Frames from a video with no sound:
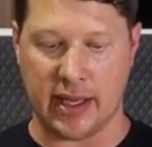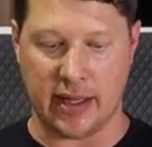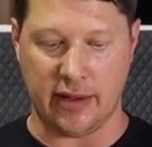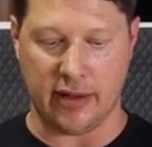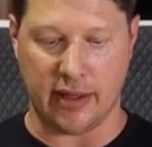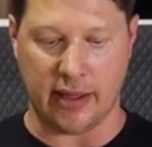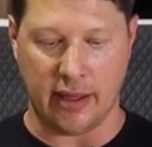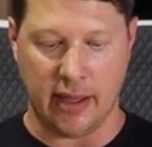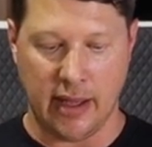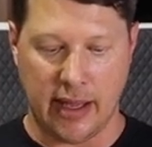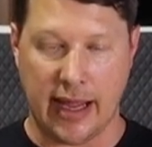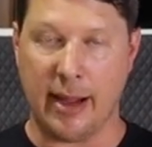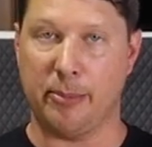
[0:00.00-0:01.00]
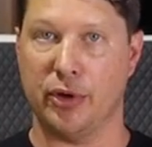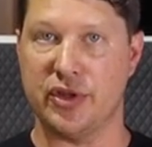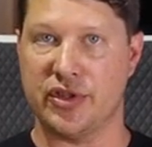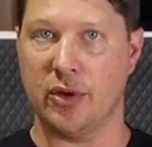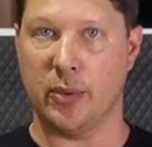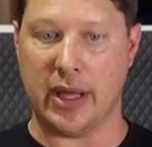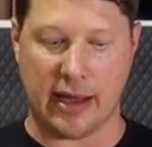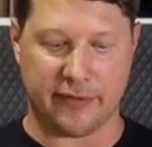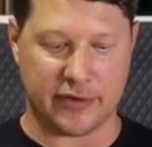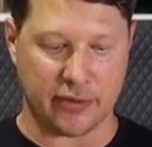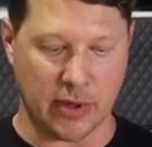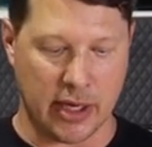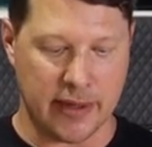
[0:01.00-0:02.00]
and the amperage that we have
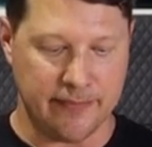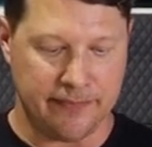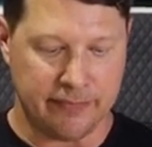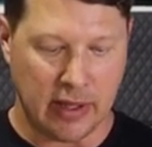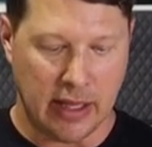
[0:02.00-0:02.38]
to run.